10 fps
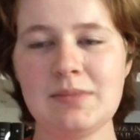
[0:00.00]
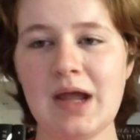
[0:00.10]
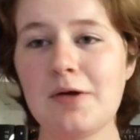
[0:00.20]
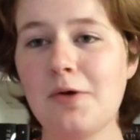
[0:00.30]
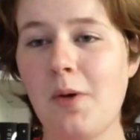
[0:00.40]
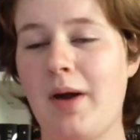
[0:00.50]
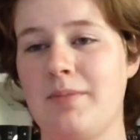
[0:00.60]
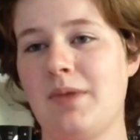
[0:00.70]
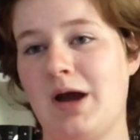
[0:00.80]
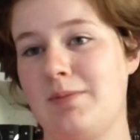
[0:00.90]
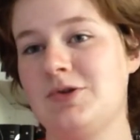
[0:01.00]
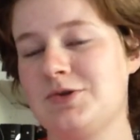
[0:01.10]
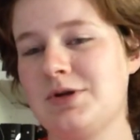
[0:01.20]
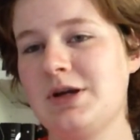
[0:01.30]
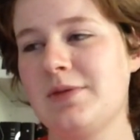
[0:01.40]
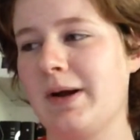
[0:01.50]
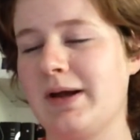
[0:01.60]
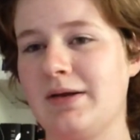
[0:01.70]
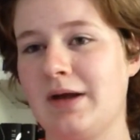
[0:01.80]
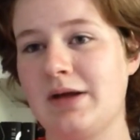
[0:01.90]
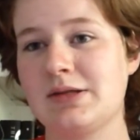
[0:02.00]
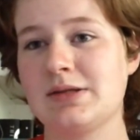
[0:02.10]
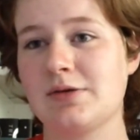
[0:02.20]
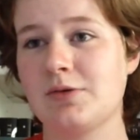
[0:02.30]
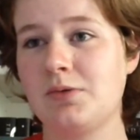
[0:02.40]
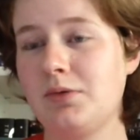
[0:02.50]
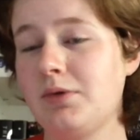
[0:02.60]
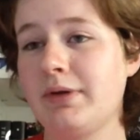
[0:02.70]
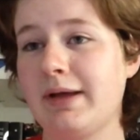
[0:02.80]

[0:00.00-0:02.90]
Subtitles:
I don't know, I'm intrigued by it. Knights are cool,